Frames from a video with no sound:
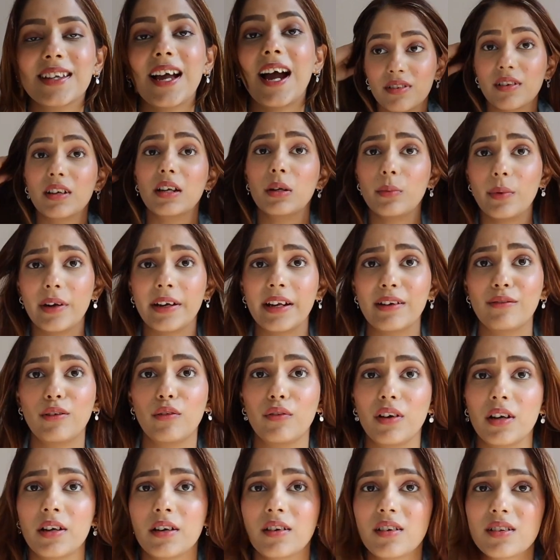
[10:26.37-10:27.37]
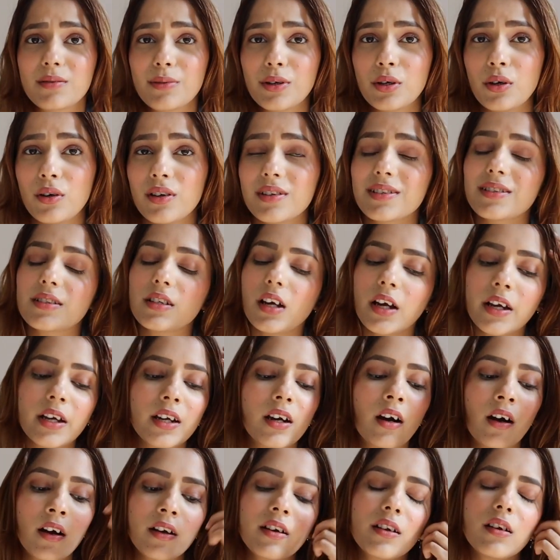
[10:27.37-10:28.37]
Really waiting for winters because I
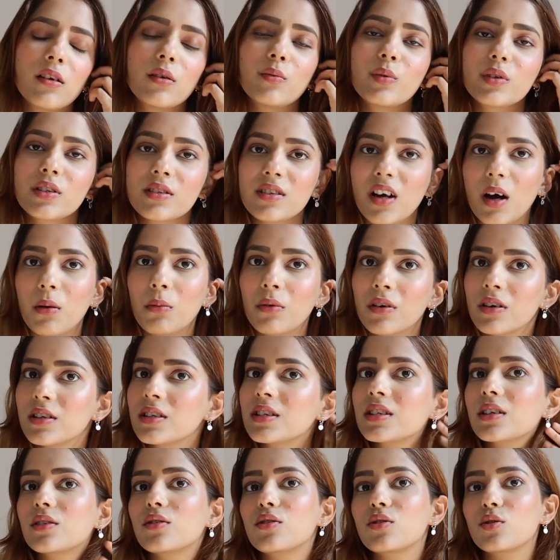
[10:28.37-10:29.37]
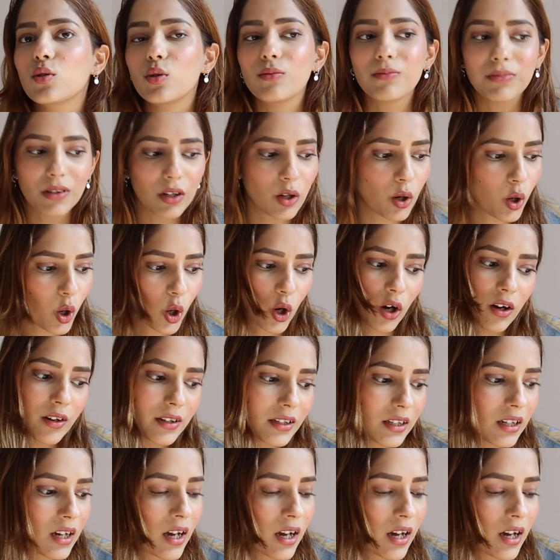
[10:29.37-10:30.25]
can't deal with summers. It's super hot.